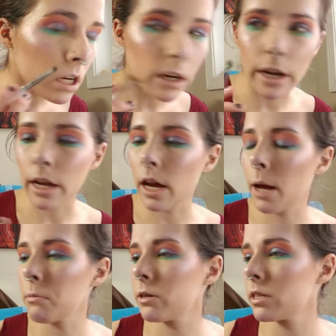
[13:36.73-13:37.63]
Alright,
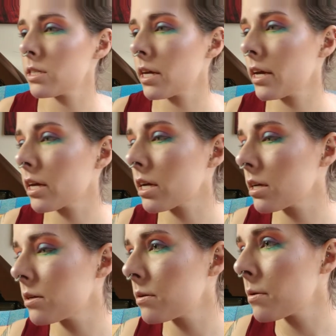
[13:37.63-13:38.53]
I'm going to take
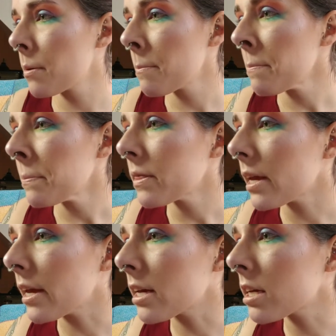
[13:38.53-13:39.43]

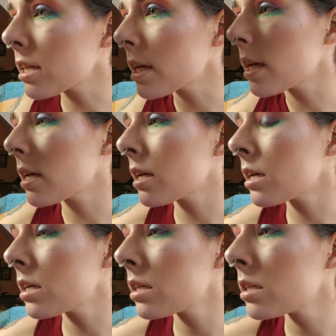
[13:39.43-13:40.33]
a clean,
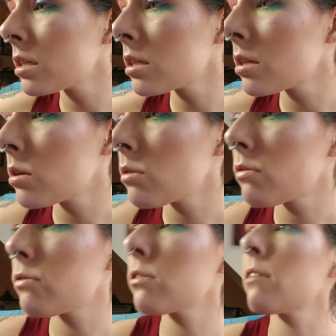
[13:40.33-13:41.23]

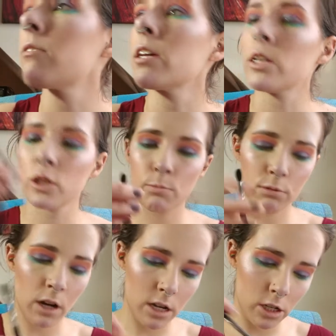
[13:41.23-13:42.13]
fluffy-ish
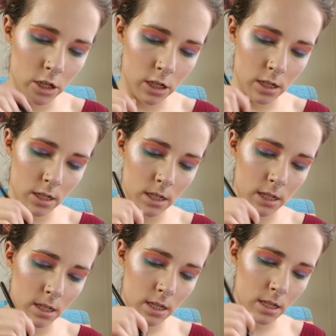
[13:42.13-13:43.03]
brush. Let's
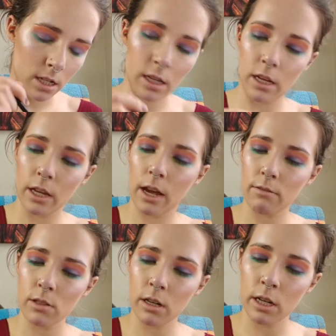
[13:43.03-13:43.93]
see, is this clean?
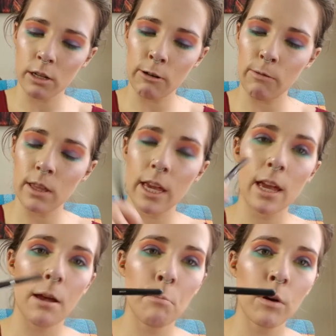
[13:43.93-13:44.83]
Yeah, so I'm going to go in with the
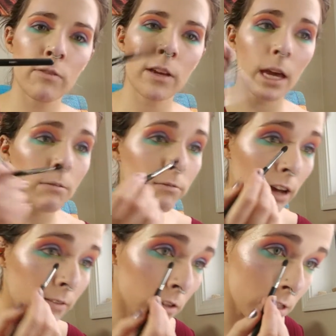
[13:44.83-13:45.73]
Morphe
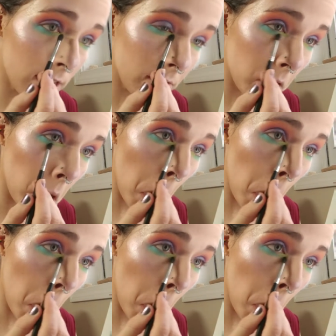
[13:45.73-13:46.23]
M507